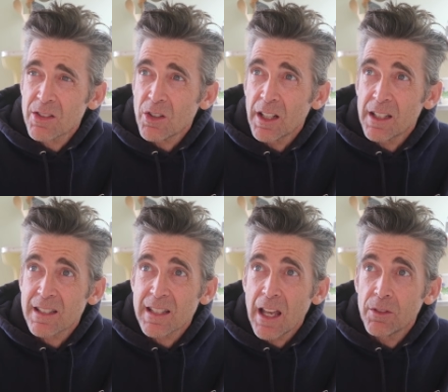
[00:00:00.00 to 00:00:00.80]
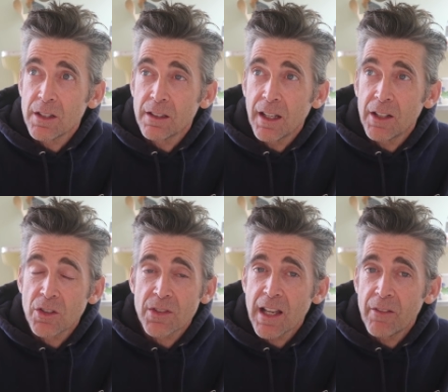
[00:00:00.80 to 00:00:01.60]
Starting at set, the age
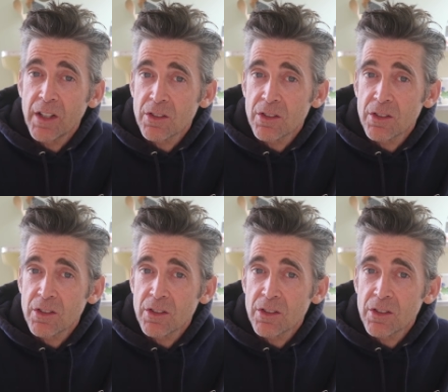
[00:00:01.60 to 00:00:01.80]
of seven,